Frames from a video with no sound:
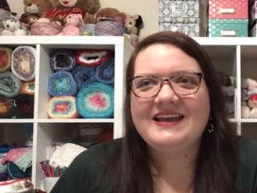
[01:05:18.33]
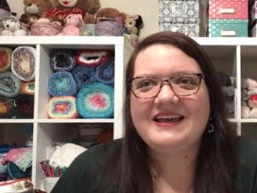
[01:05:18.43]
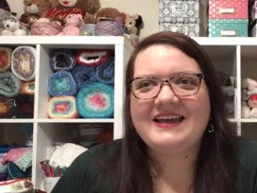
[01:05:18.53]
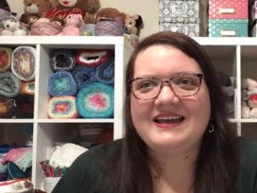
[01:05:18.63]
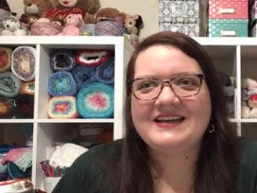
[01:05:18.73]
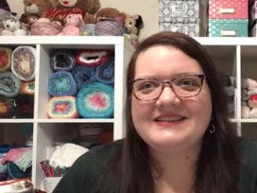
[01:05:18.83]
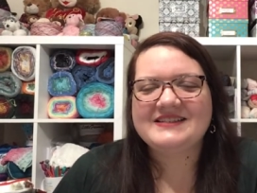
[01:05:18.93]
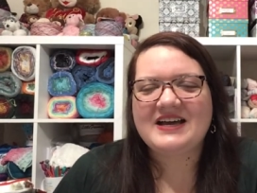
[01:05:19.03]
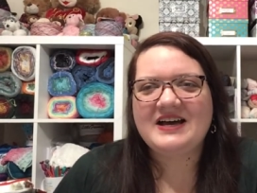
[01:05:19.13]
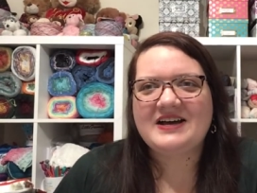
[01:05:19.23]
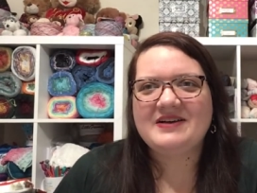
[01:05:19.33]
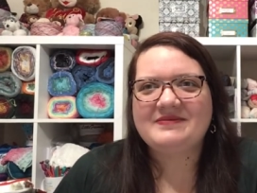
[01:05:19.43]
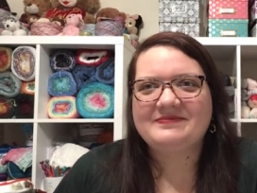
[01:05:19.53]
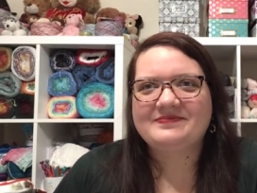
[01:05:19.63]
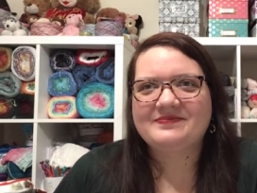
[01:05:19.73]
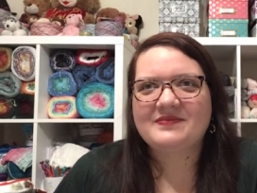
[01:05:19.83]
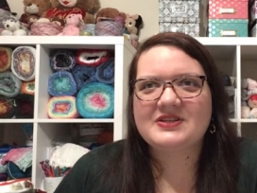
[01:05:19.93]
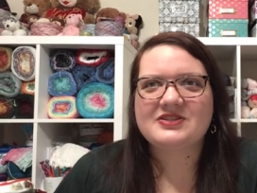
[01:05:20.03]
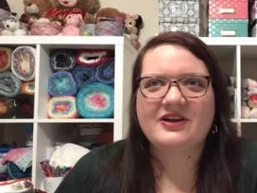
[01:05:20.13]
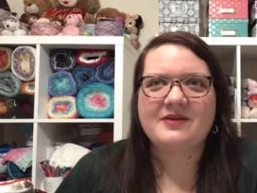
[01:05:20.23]
and um,
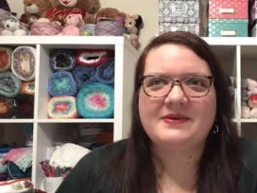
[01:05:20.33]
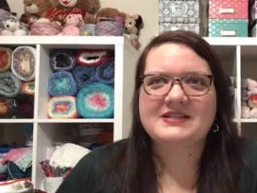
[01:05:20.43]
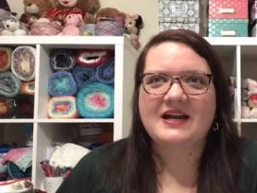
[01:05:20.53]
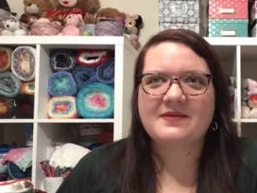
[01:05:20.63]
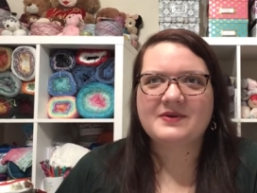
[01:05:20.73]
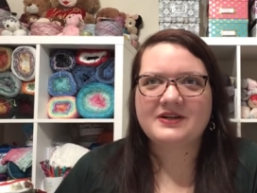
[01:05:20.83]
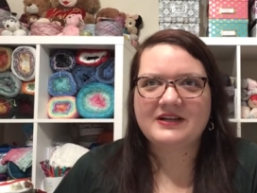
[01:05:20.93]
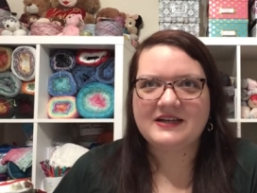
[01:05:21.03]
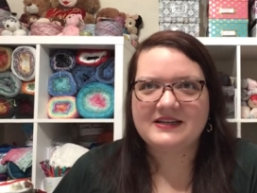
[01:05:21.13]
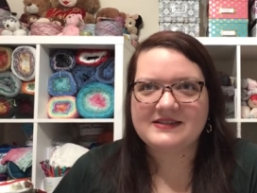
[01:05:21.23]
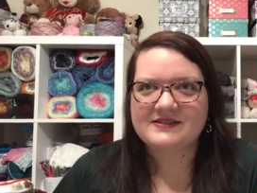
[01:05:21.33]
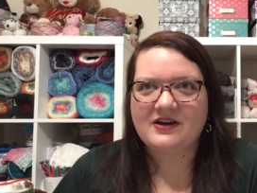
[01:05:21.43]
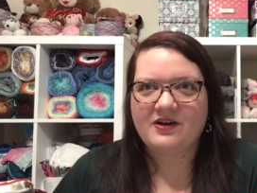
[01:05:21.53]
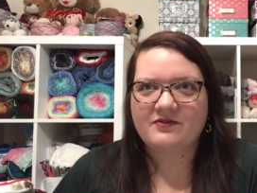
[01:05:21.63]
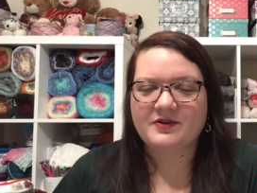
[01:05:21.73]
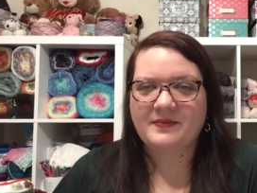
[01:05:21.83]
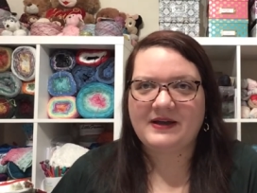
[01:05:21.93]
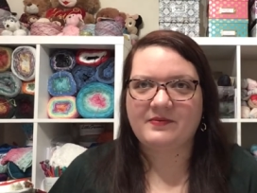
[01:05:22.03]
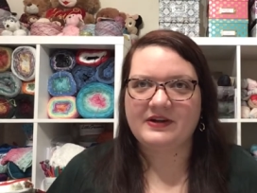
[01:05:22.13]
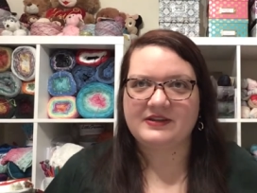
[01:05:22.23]
sorry, my timer is over by
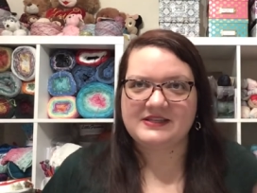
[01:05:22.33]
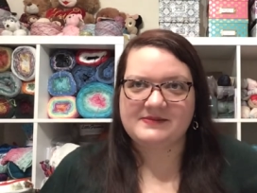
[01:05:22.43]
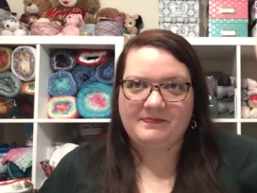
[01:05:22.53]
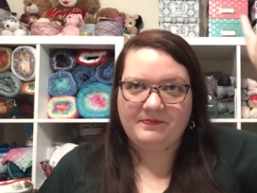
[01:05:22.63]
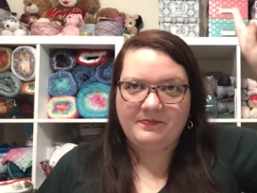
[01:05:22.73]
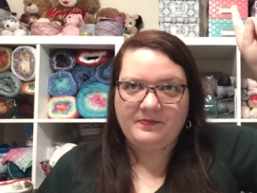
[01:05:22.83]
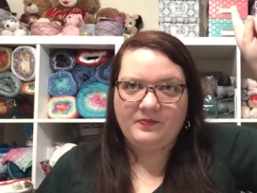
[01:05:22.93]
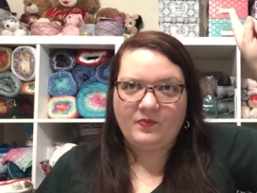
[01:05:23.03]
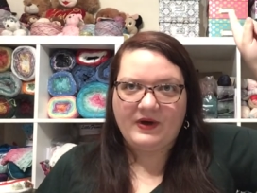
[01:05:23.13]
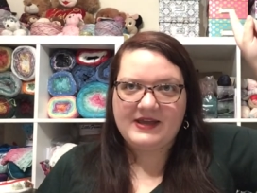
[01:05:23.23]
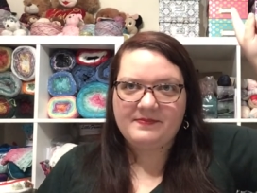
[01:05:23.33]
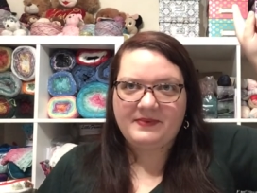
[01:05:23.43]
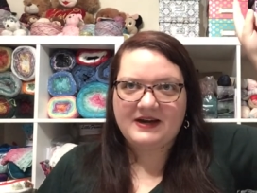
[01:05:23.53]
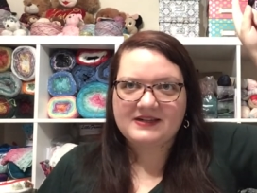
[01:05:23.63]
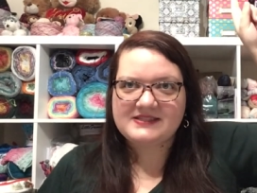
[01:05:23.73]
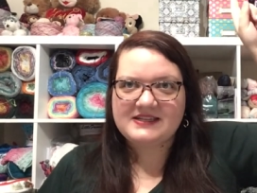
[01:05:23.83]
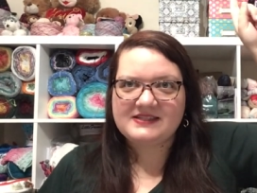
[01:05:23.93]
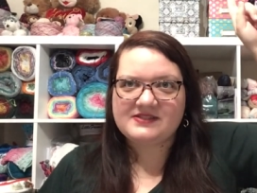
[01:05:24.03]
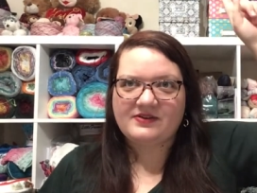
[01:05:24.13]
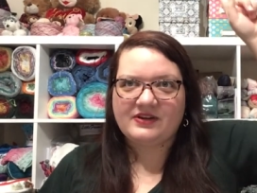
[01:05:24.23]
where this white
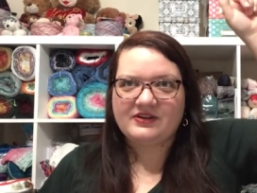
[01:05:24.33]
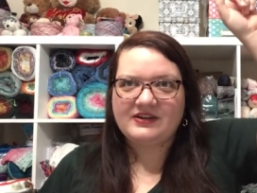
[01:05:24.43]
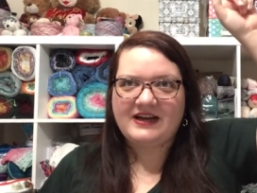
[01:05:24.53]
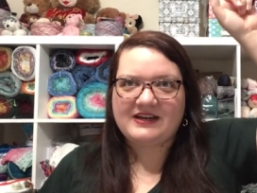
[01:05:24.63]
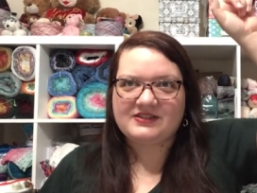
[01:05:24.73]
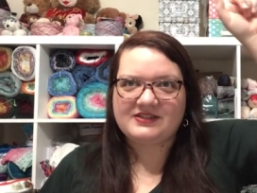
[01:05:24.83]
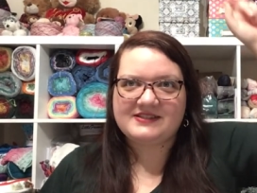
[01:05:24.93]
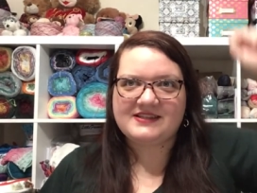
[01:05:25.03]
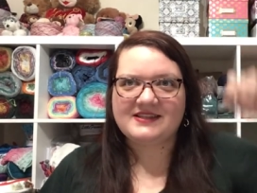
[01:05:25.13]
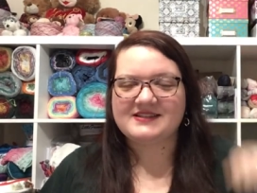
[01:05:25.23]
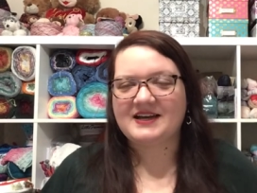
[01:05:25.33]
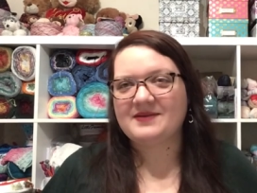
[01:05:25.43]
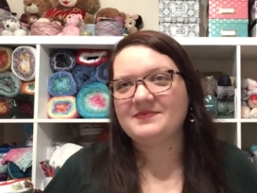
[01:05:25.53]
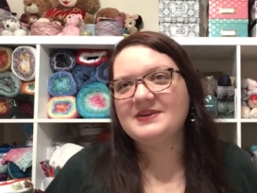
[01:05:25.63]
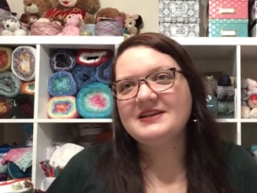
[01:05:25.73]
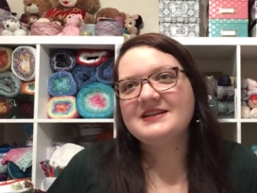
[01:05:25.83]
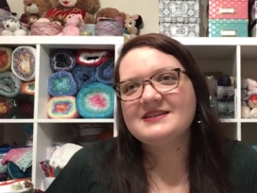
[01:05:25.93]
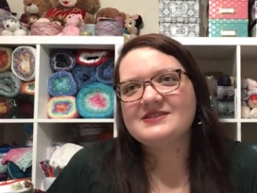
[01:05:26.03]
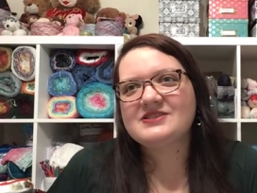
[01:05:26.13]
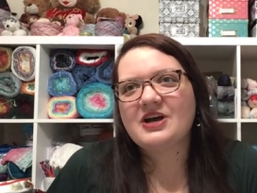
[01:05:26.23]
boxes, so I couldn't actually see the time.
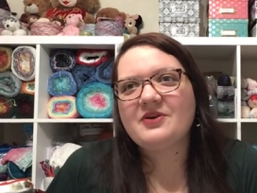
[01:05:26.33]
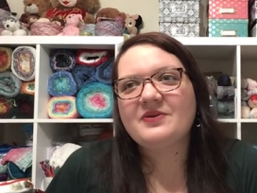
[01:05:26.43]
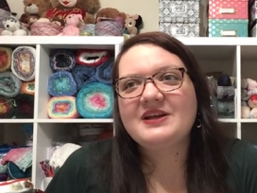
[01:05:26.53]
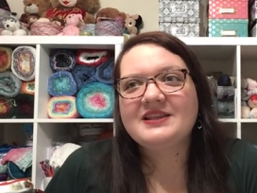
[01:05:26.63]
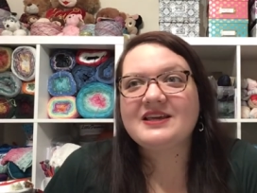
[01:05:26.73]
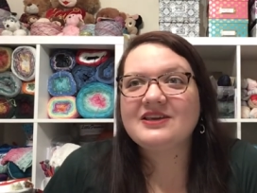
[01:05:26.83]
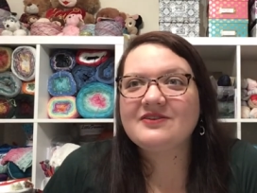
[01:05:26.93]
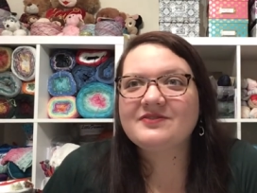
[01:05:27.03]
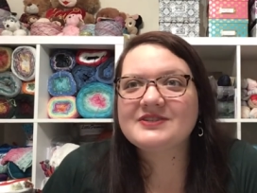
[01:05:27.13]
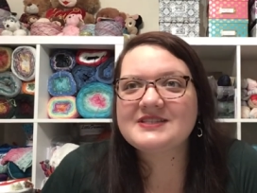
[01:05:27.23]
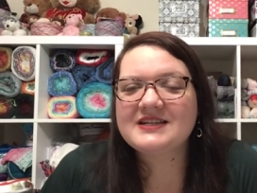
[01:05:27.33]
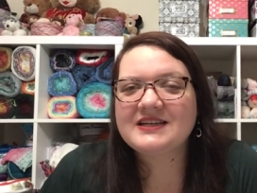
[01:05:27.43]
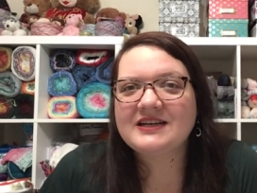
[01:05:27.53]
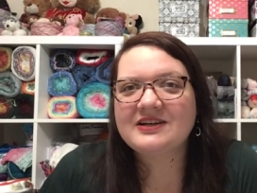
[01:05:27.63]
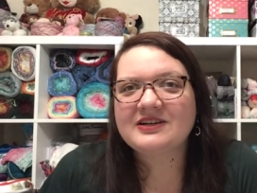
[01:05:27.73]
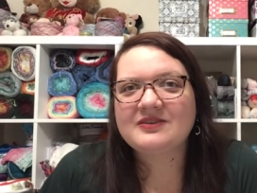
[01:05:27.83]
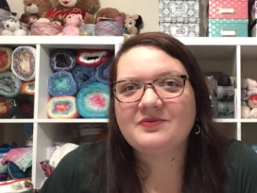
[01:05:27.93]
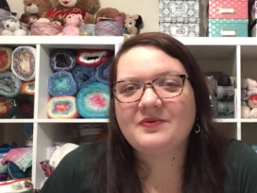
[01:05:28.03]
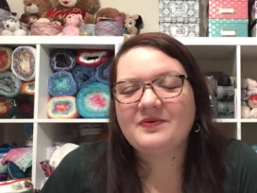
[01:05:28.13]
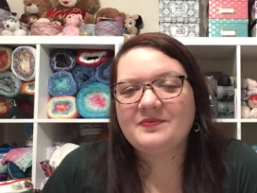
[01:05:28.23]
So thank you for sitting here and